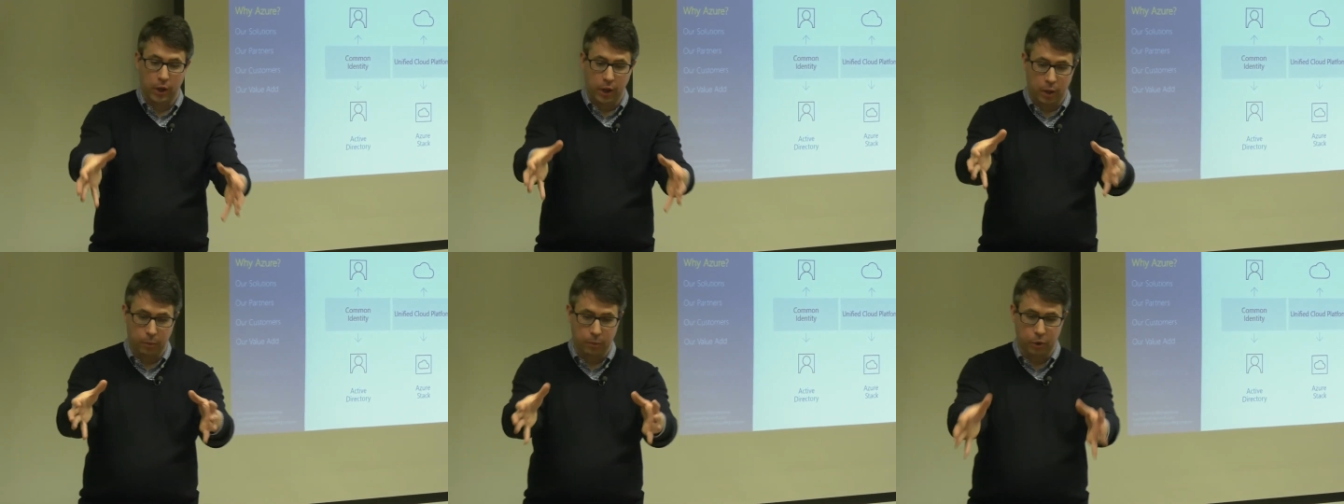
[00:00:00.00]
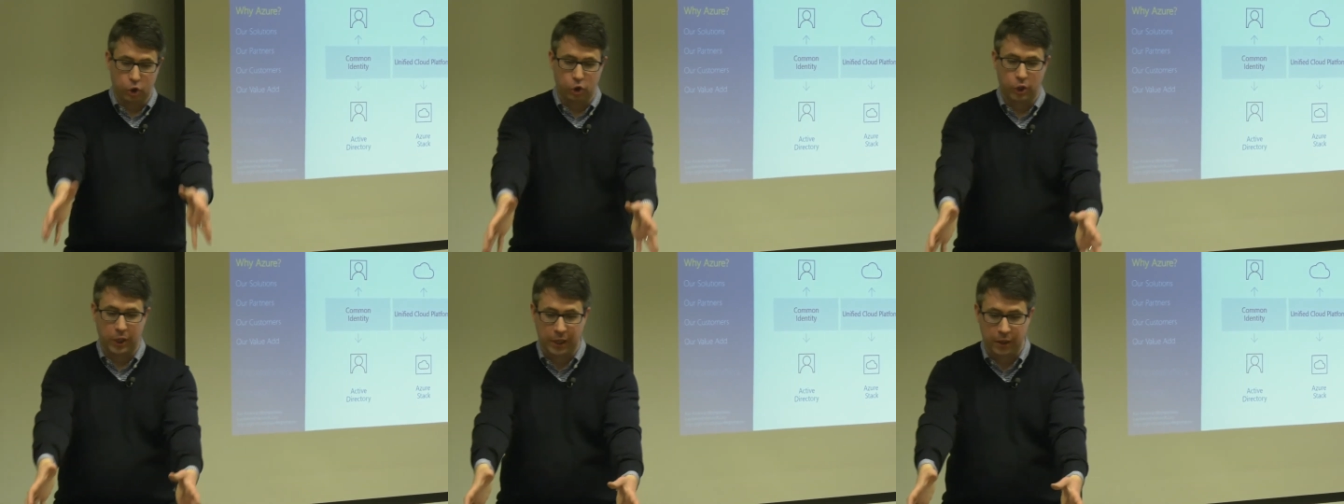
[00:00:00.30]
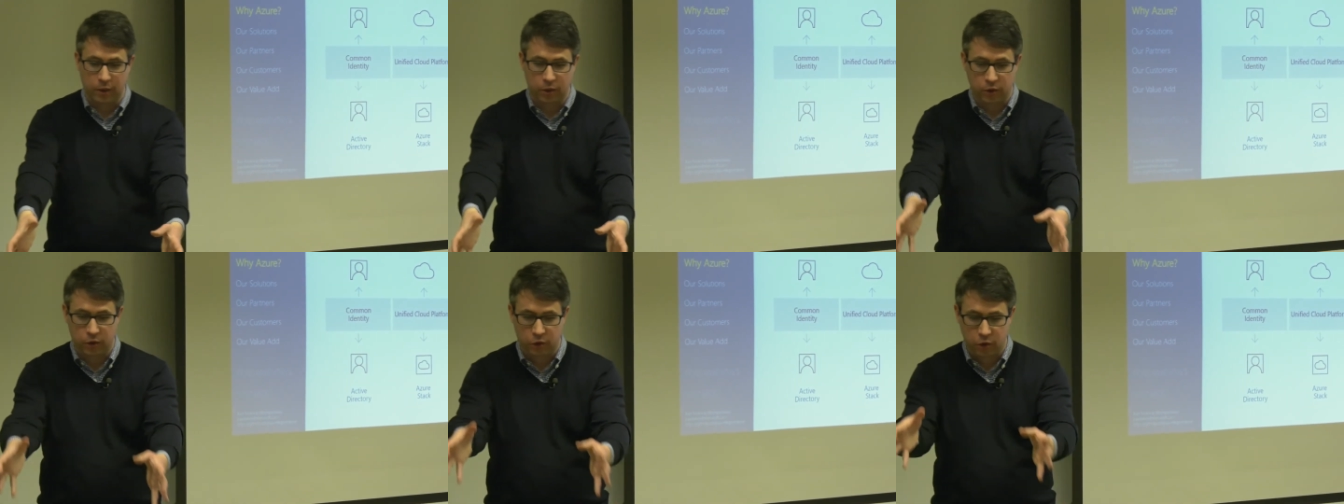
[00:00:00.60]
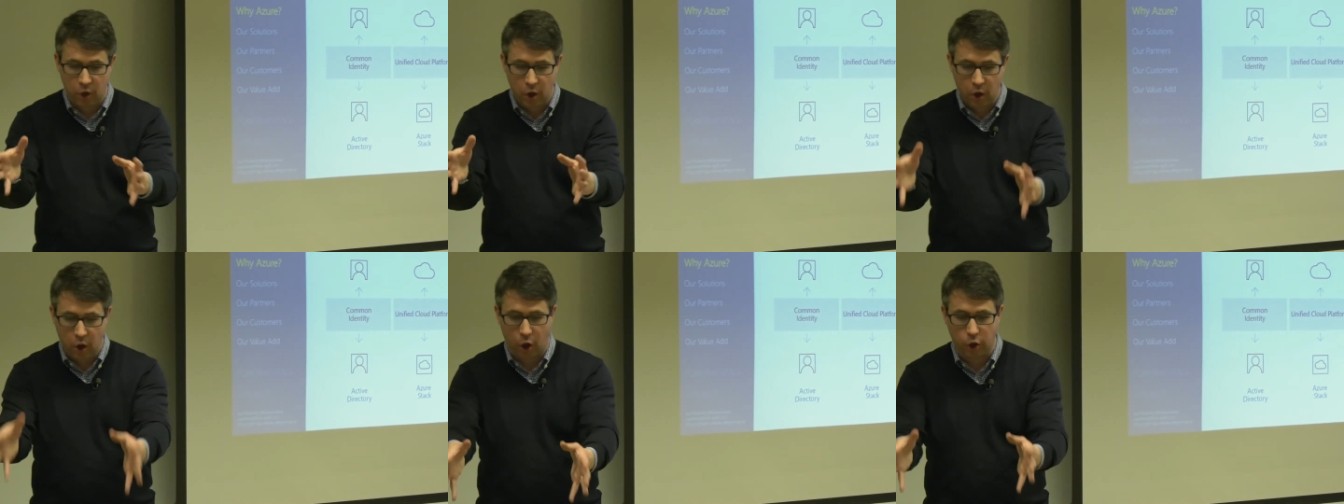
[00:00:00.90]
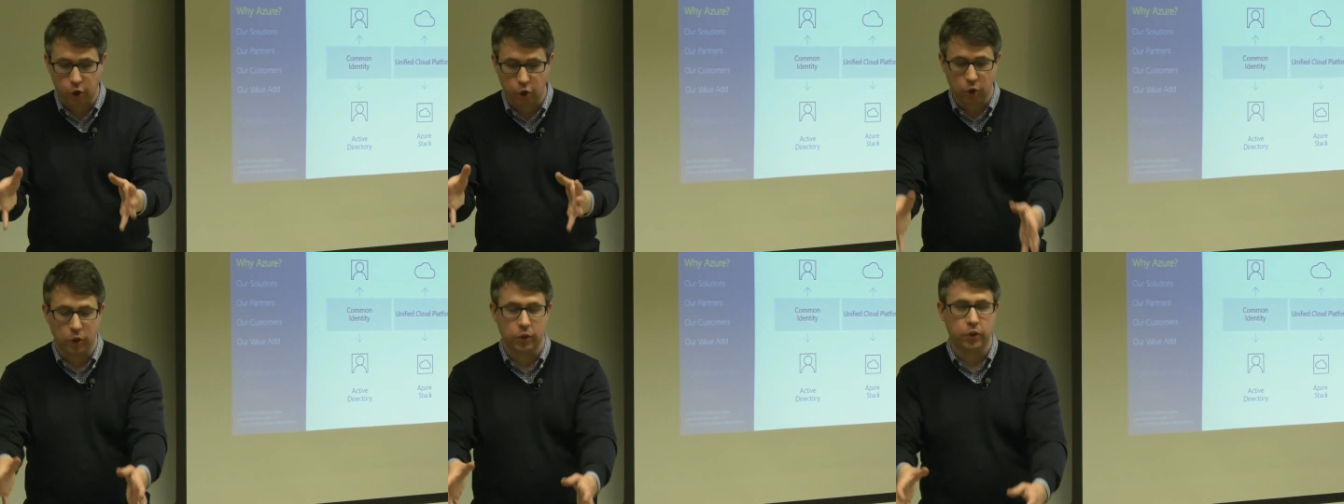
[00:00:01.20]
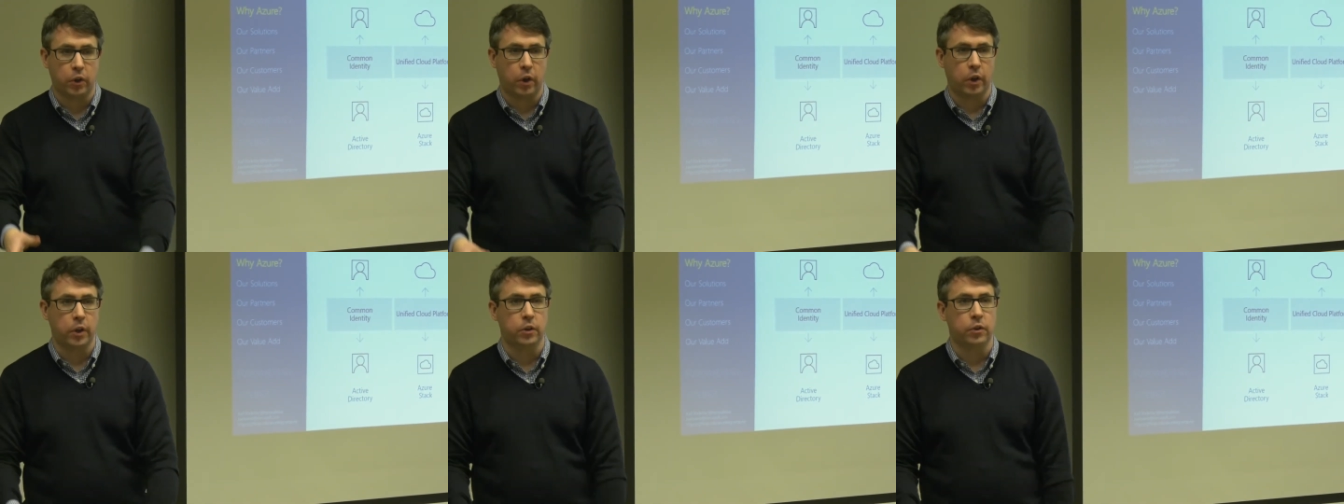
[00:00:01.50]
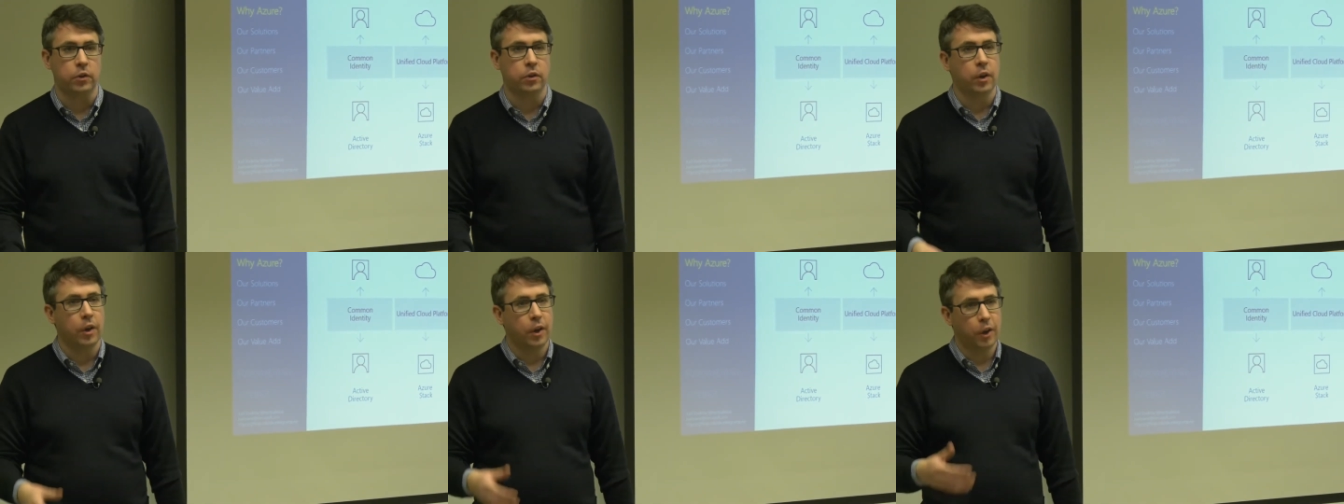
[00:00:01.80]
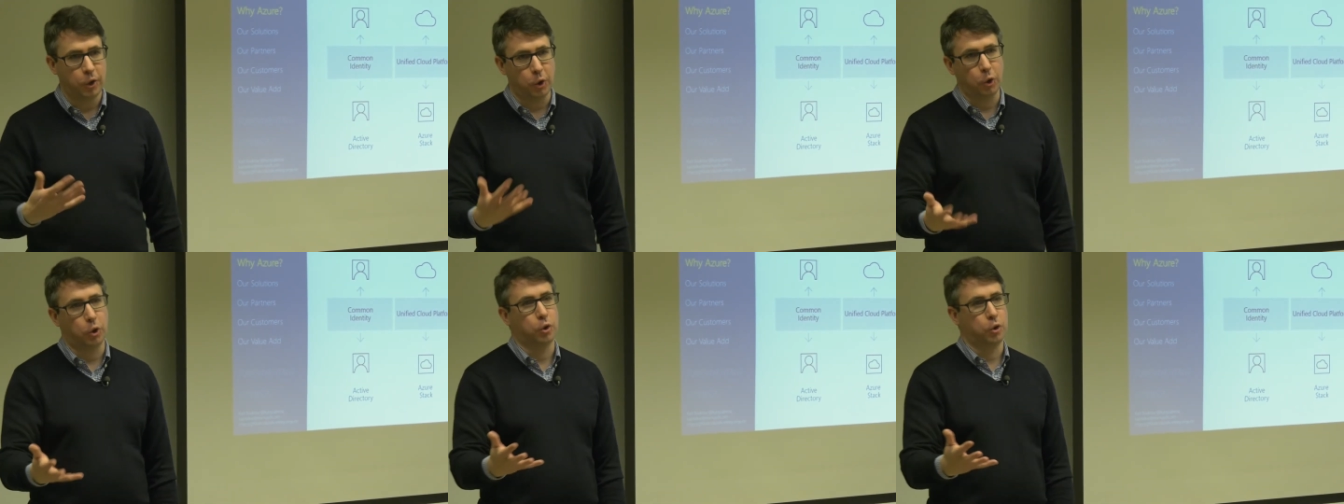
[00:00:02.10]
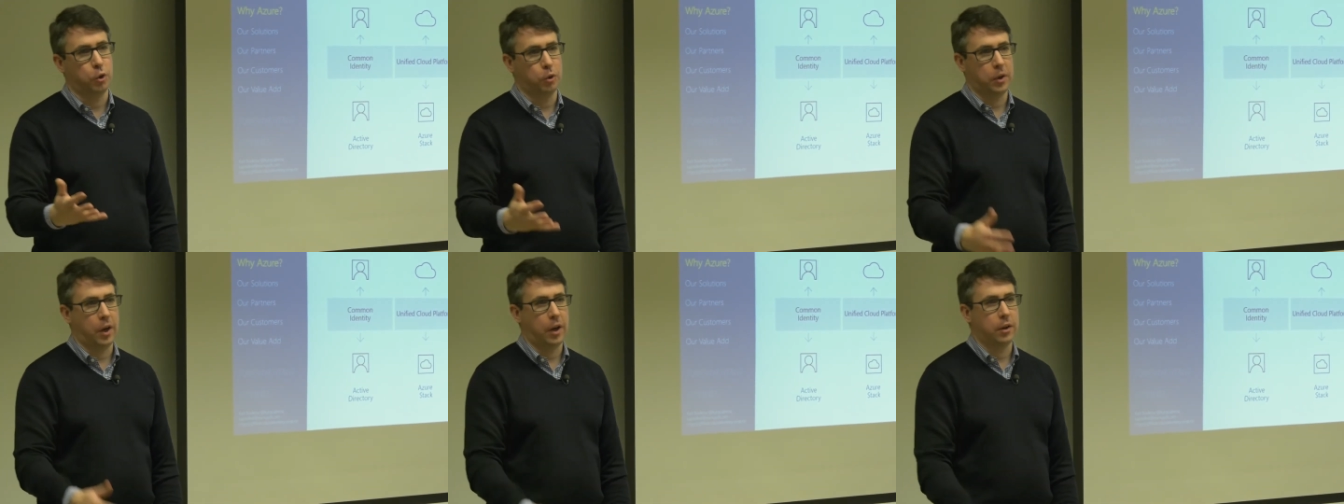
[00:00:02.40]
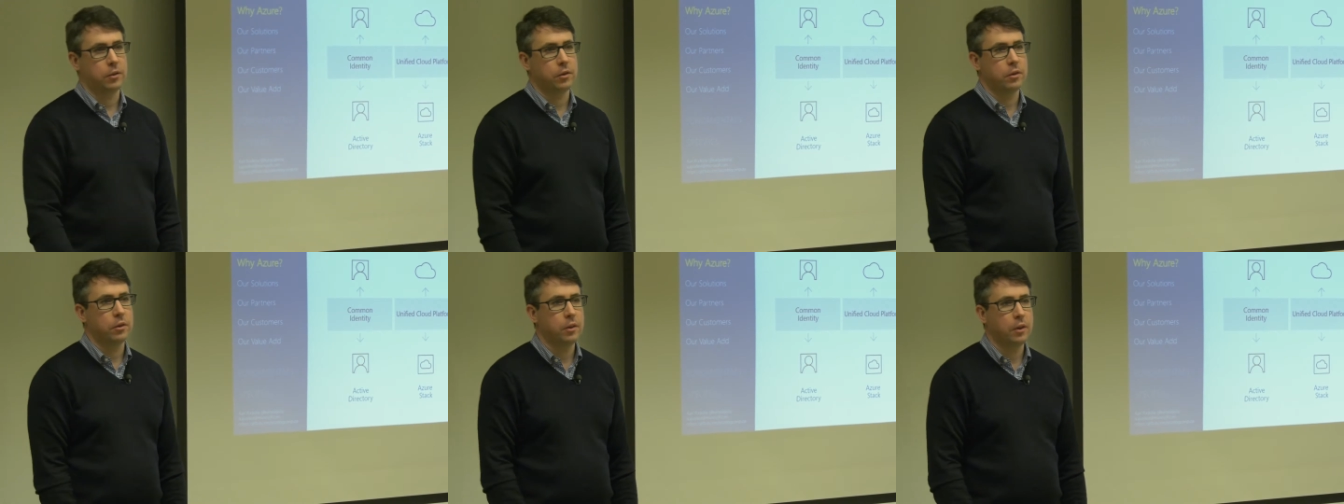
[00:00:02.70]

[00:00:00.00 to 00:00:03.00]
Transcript: in machines on your site, you can do that.